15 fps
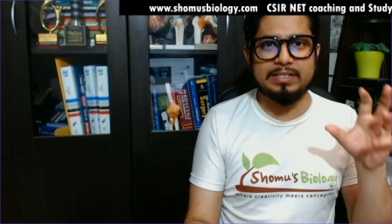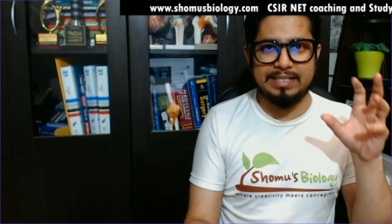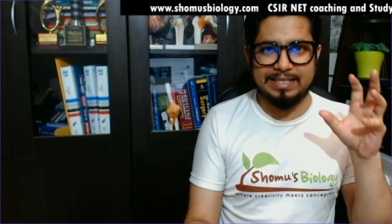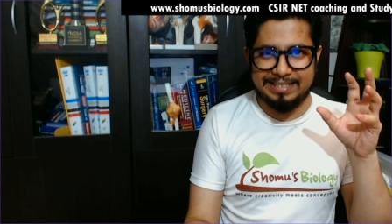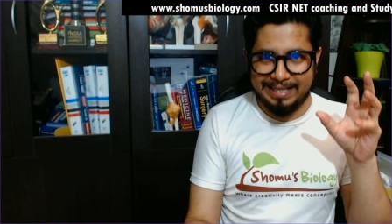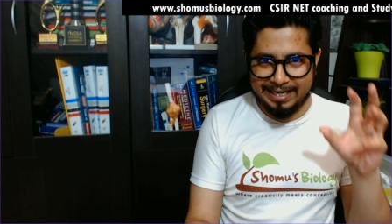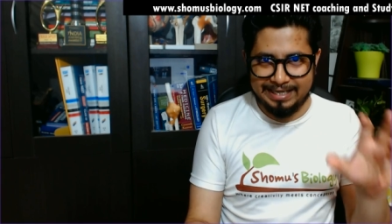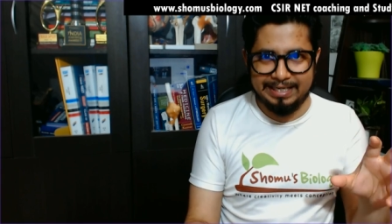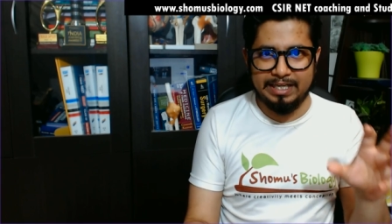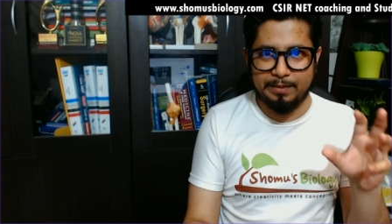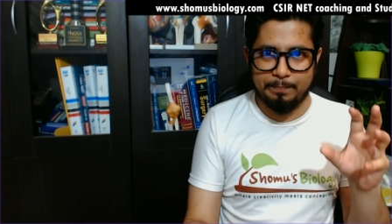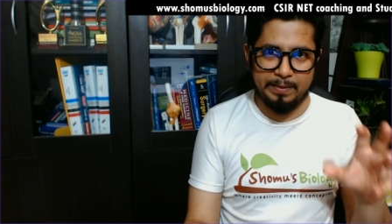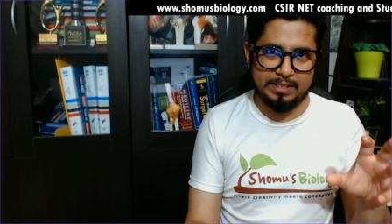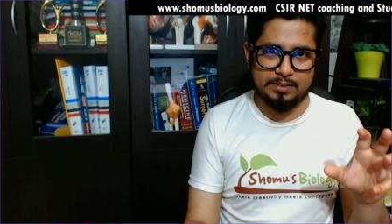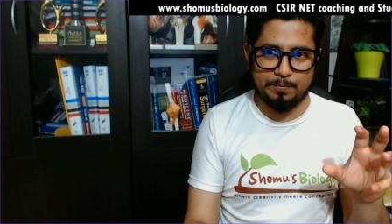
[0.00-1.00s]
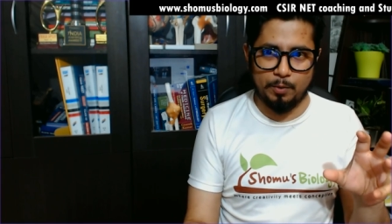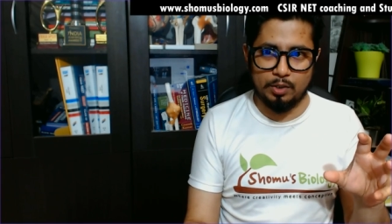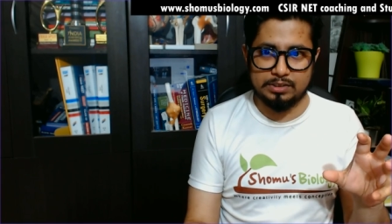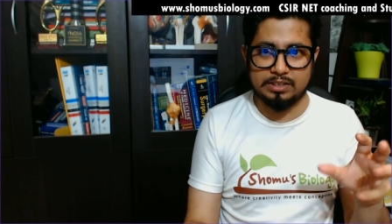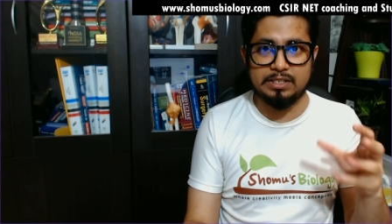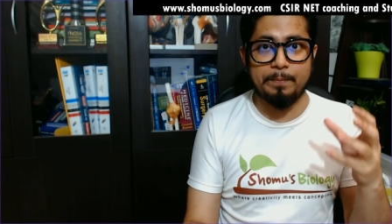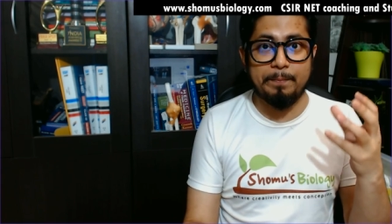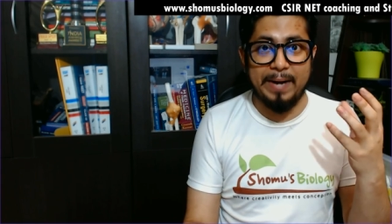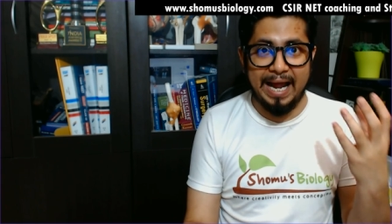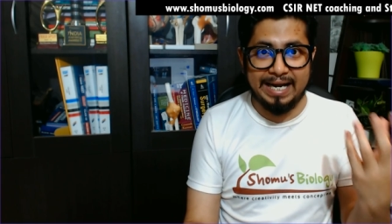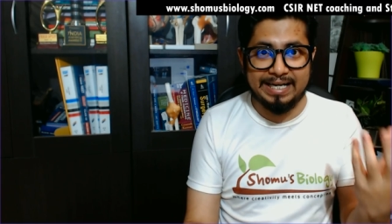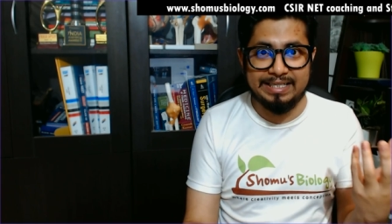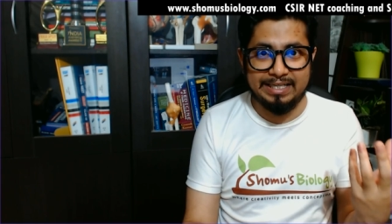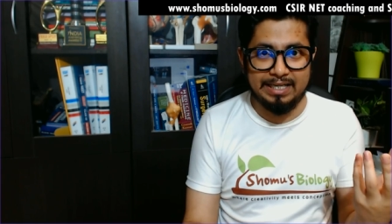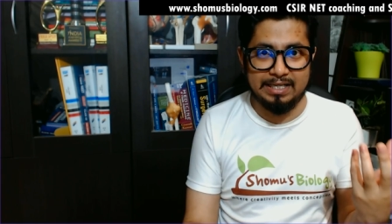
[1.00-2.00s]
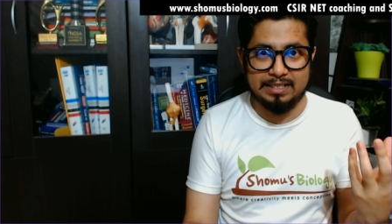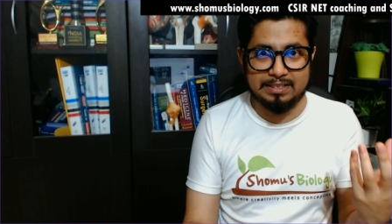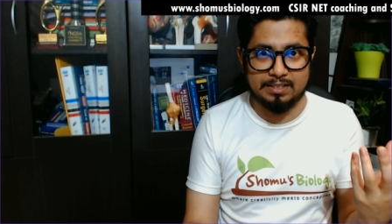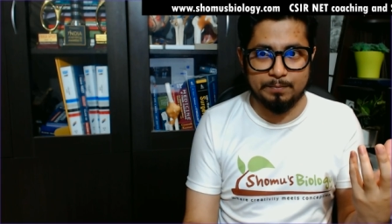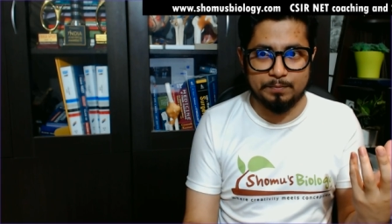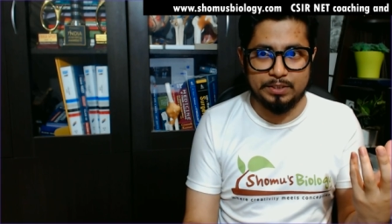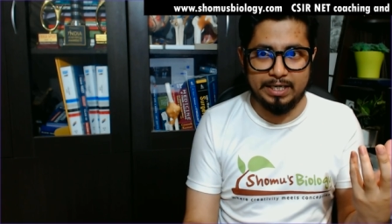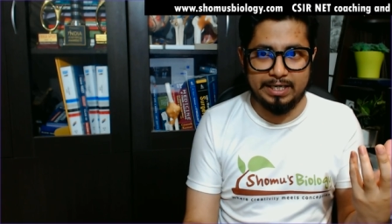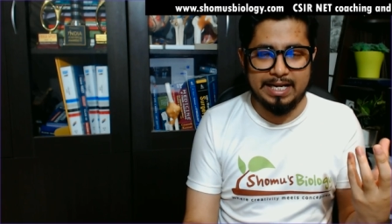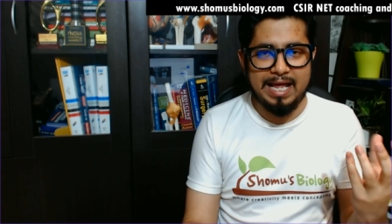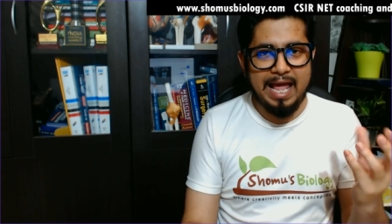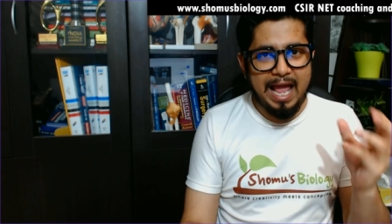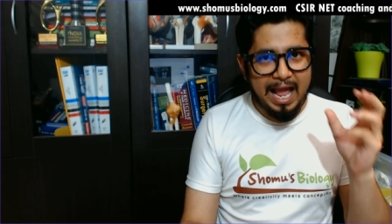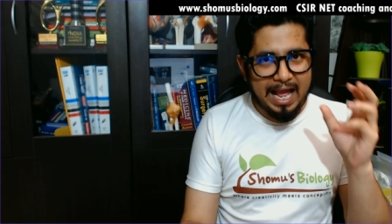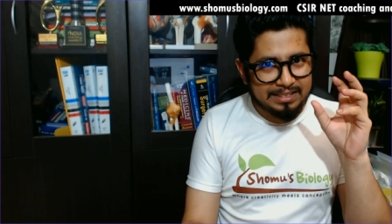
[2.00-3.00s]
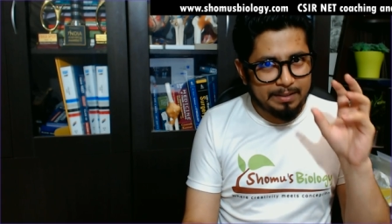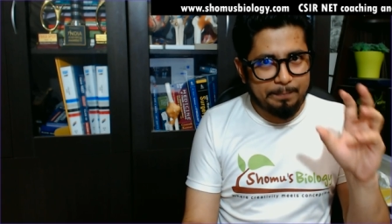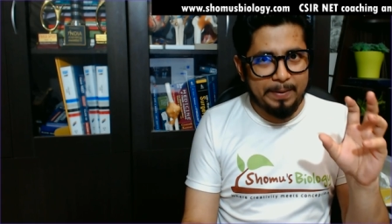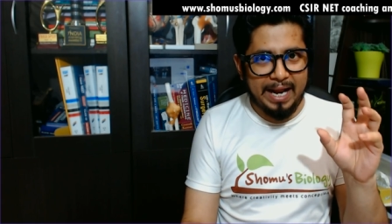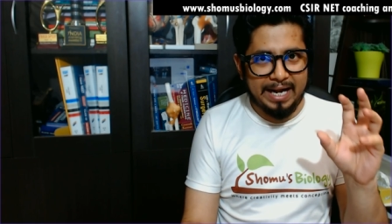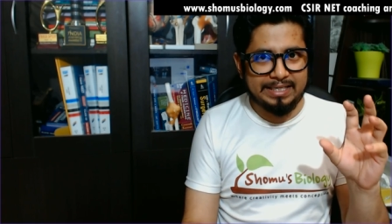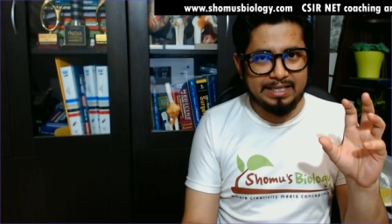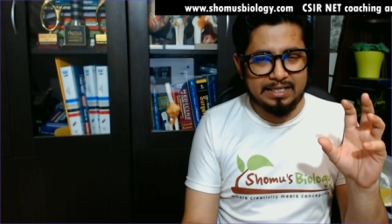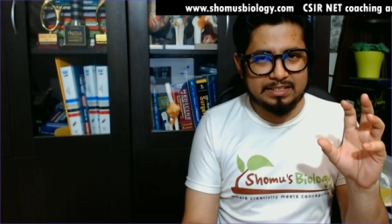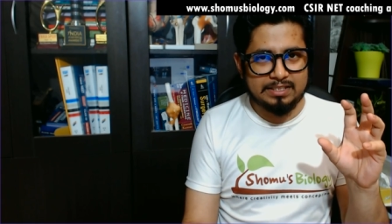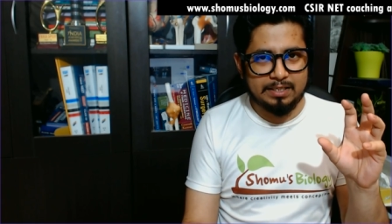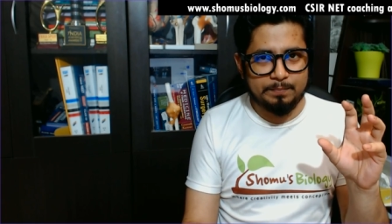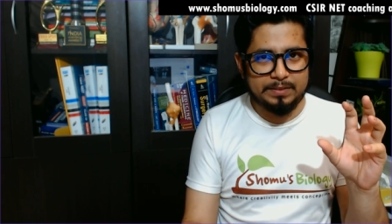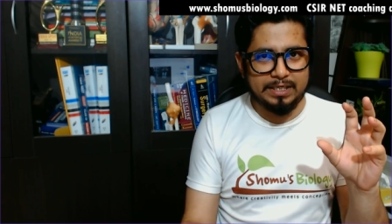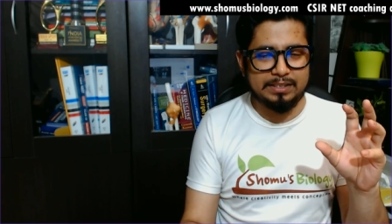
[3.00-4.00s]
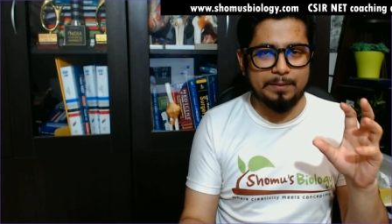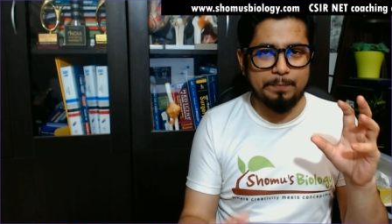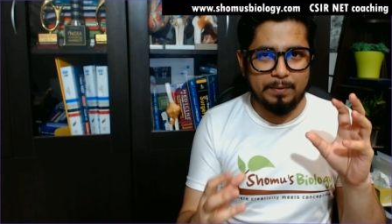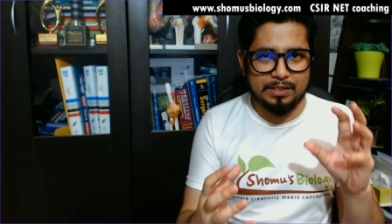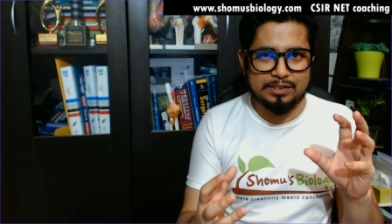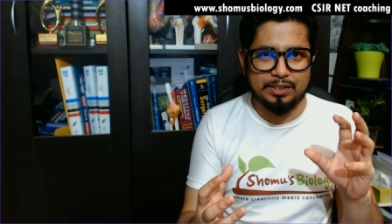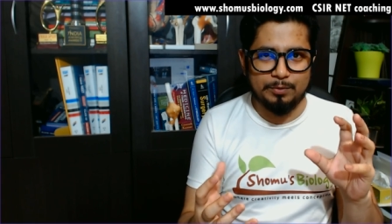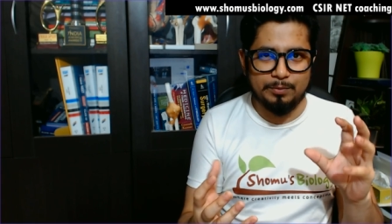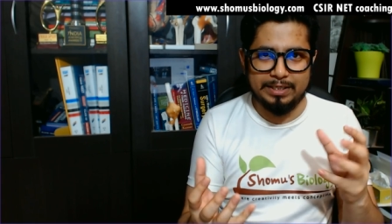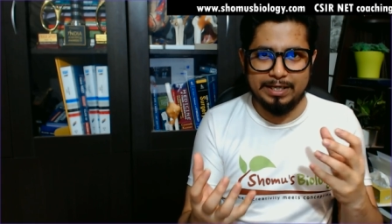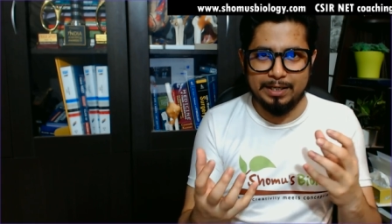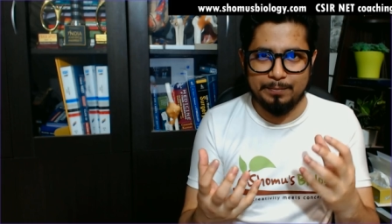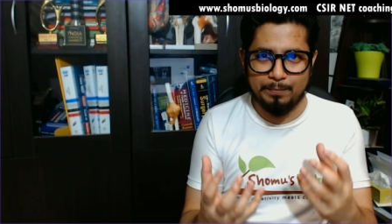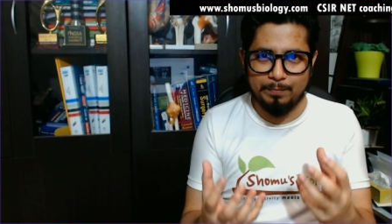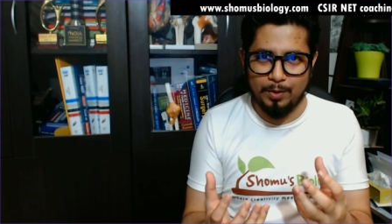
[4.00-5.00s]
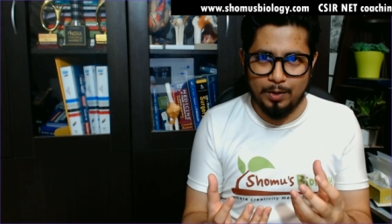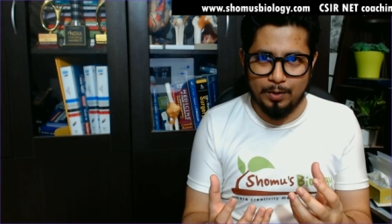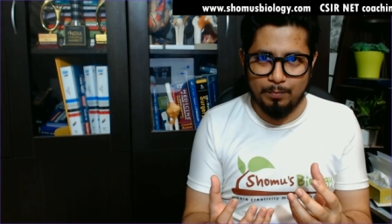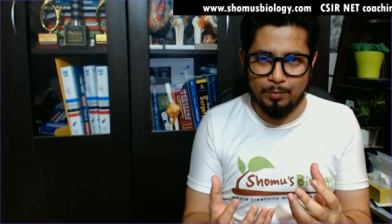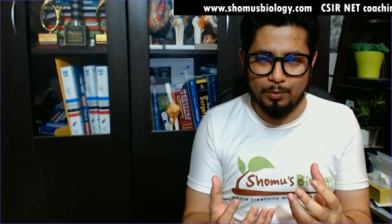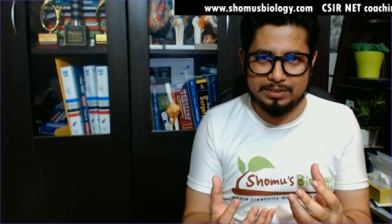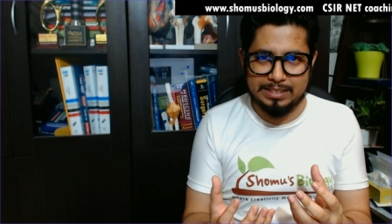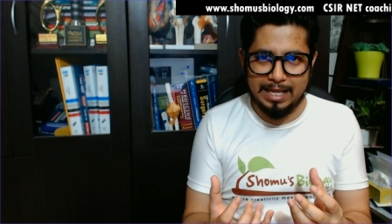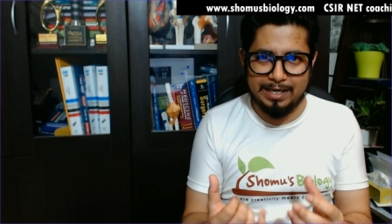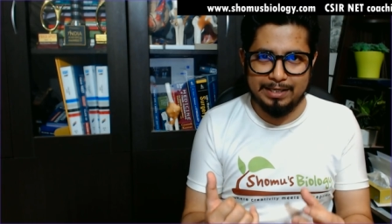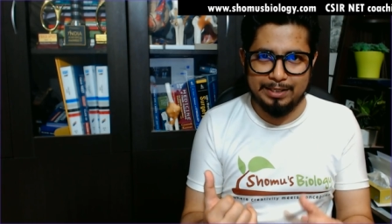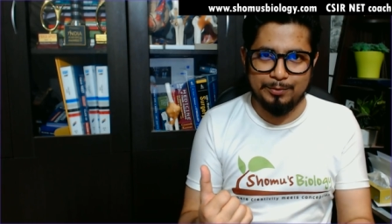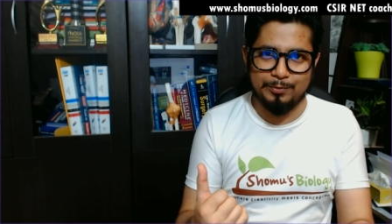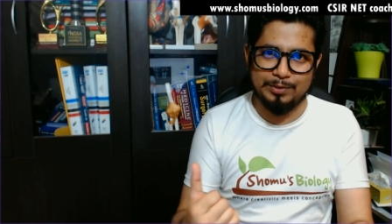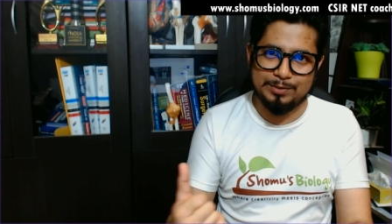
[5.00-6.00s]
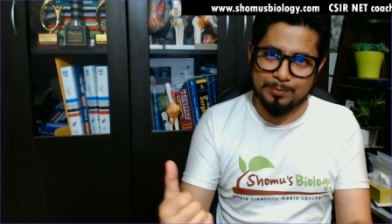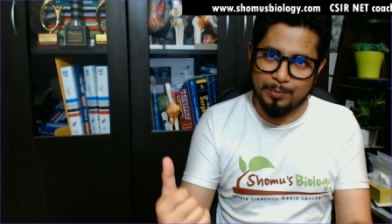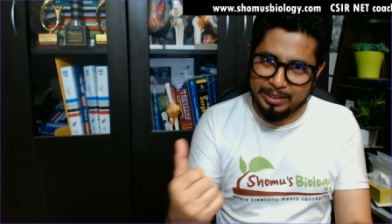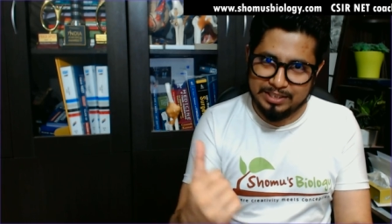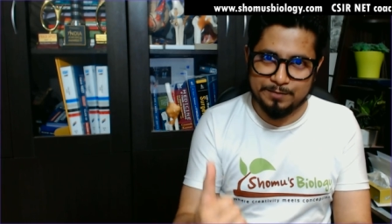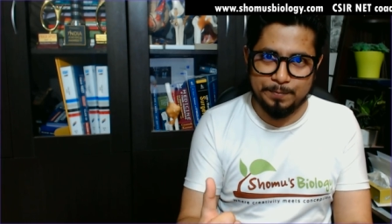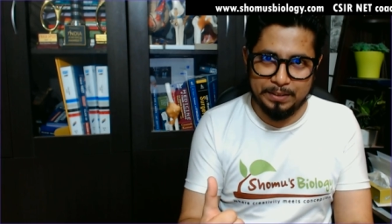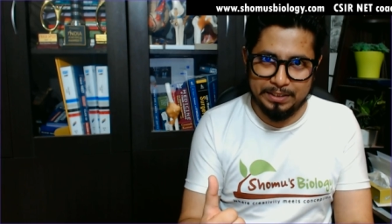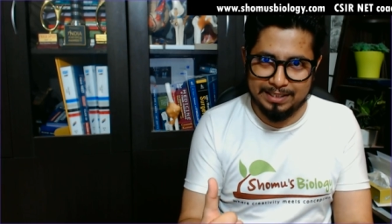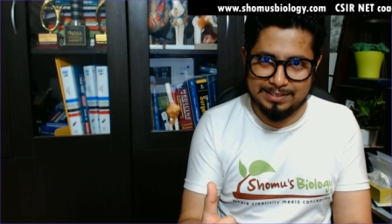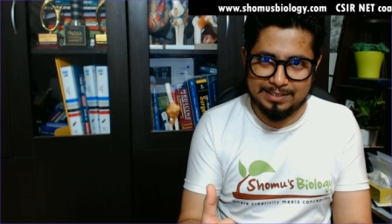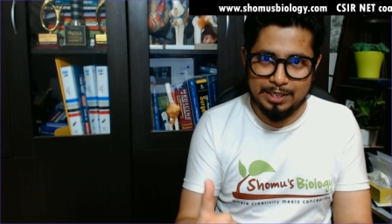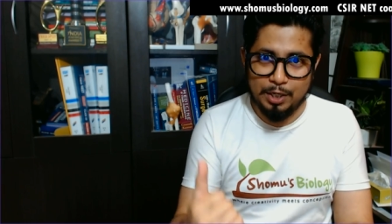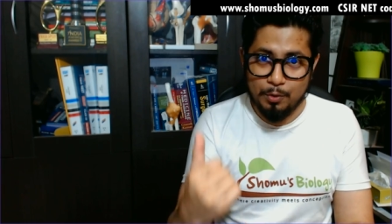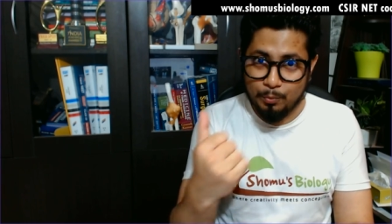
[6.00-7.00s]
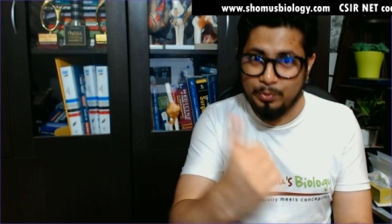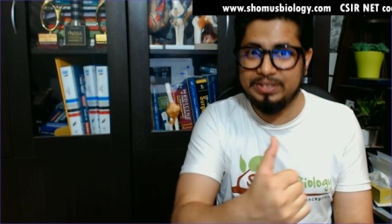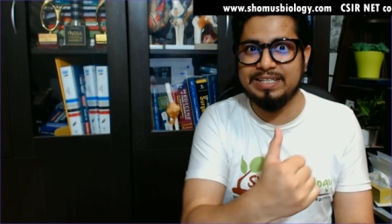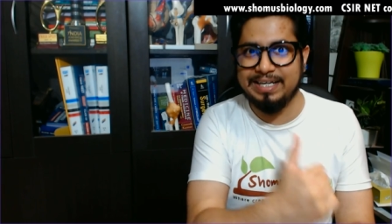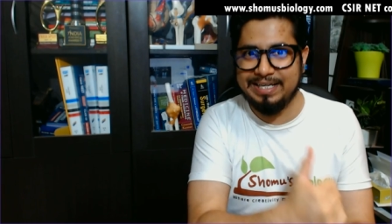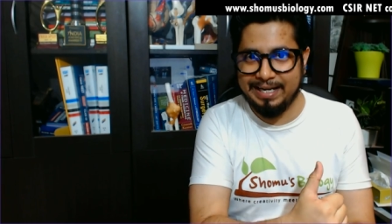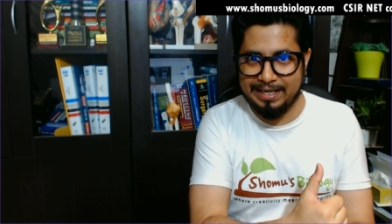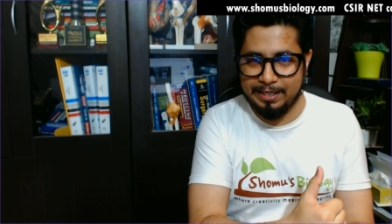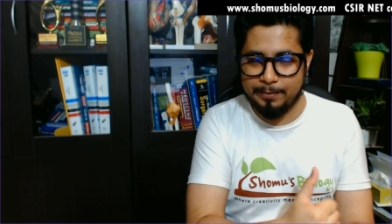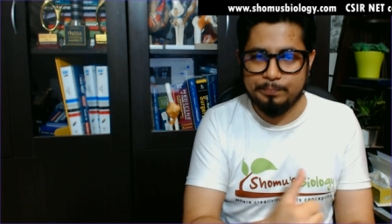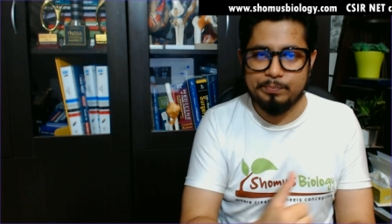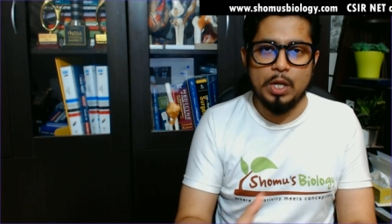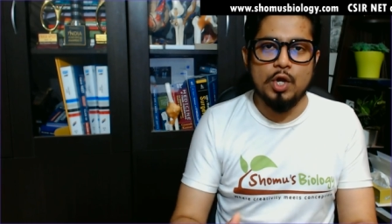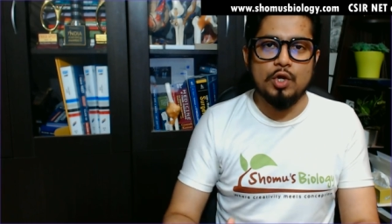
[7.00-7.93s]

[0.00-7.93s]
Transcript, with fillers: a technique based process, a practical subject, and the practical subject, the person will get more salary who is more experienced with the technique.